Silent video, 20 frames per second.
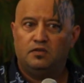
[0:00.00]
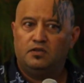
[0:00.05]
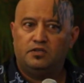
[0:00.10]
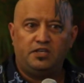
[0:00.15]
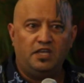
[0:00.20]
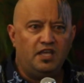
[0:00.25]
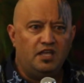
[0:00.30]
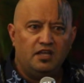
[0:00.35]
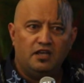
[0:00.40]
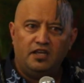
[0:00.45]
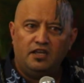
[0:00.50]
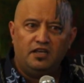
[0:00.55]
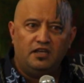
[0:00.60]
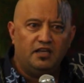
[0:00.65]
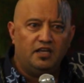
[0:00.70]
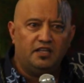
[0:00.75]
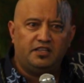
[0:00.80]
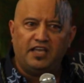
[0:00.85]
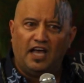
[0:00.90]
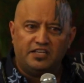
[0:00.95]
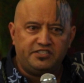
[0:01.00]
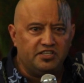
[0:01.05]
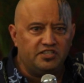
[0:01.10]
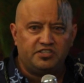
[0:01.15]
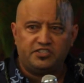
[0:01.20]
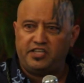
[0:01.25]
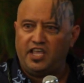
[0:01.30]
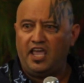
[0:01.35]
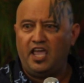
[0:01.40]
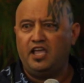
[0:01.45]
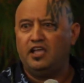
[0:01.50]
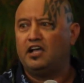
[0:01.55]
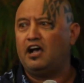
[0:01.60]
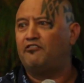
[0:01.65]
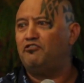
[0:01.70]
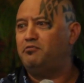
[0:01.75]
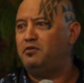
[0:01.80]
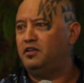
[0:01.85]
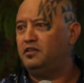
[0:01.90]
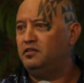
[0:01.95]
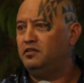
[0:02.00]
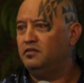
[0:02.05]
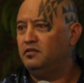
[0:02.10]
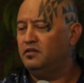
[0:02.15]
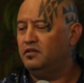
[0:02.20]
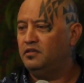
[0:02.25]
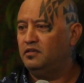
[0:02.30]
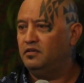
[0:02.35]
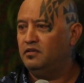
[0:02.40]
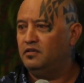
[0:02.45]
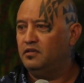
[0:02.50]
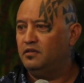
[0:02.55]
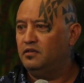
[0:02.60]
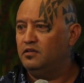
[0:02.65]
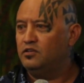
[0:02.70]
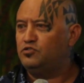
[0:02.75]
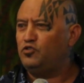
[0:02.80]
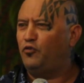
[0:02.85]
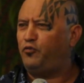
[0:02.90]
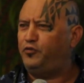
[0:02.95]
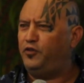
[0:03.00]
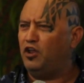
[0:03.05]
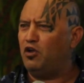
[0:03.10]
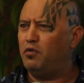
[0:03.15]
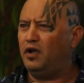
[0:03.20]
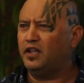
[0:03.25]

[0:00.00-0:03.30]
See, it doesn't say government. So figure